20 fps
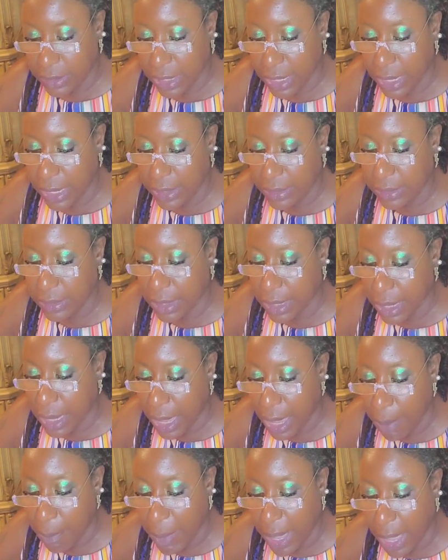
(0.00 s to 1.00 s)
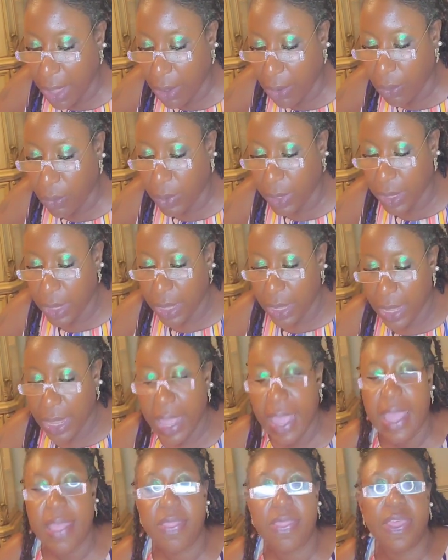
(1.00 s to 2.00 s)
things come out,
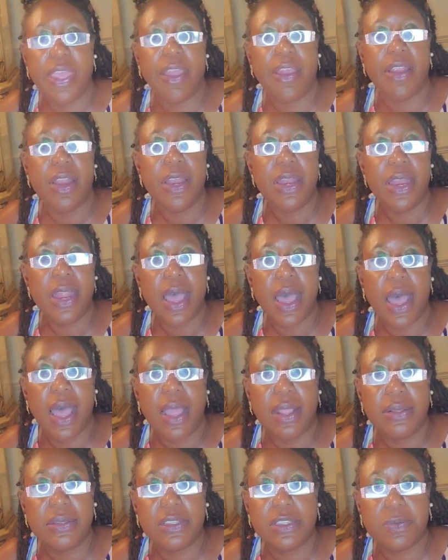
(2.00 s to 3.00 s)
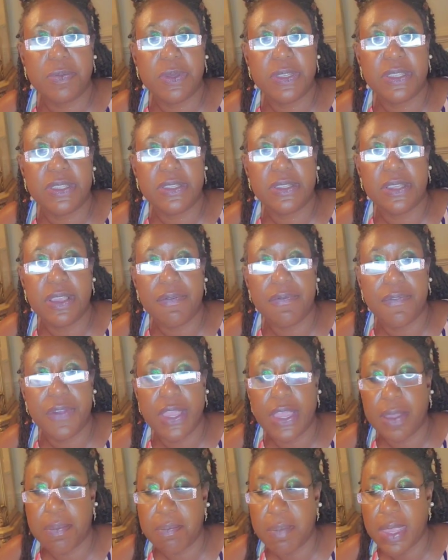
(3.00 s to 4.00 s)
and they're
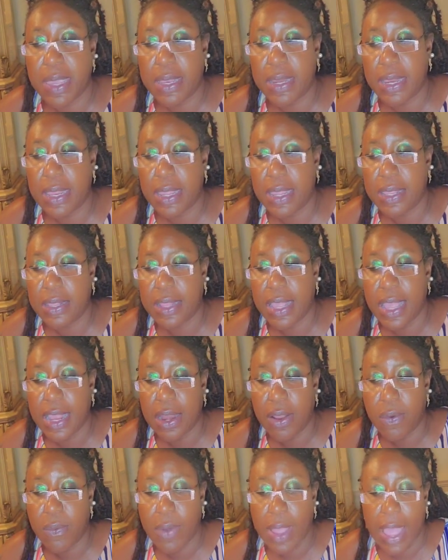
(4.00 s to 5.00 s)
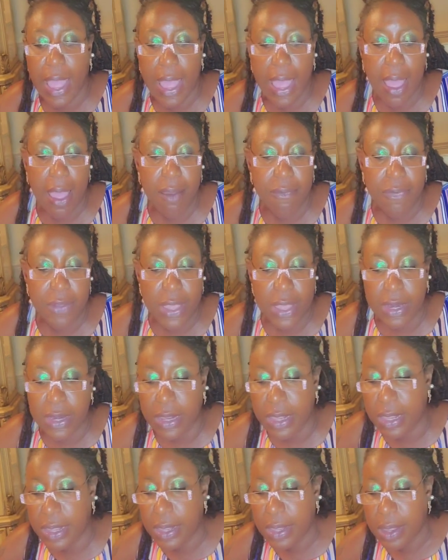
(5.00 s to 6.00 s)
non-specific, meaning they don't have
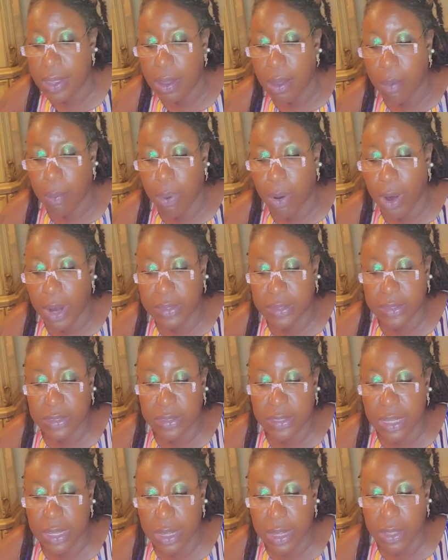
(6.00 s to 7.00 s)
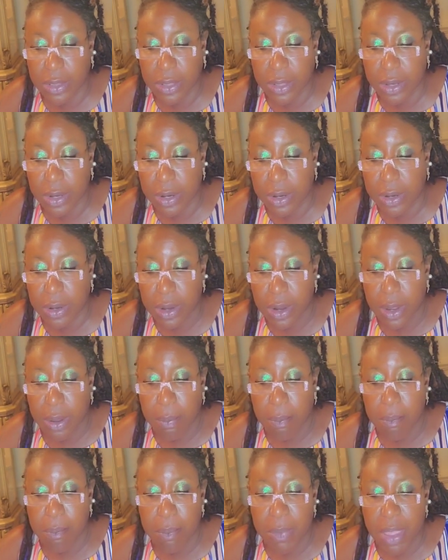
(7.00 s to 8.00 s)
any particular
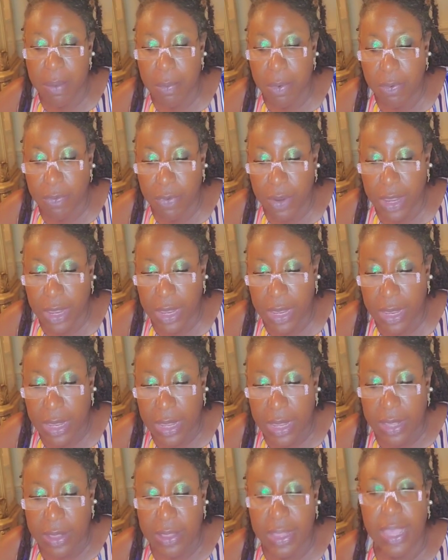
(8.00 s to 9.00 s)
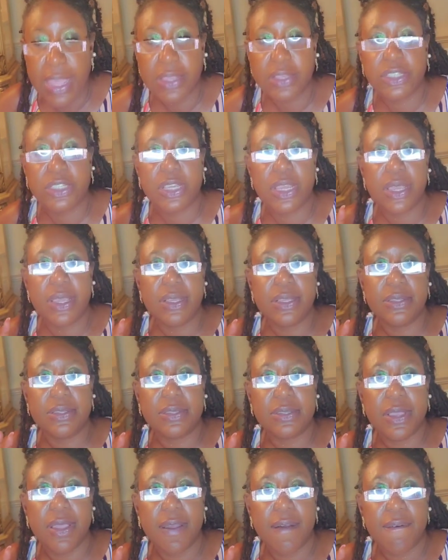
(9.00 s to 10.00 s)
memory. They
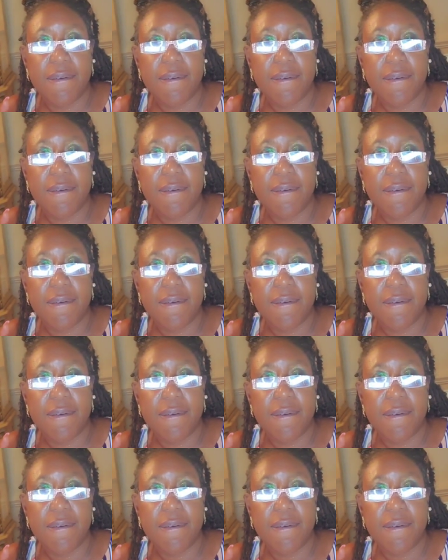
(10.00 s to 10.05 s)
just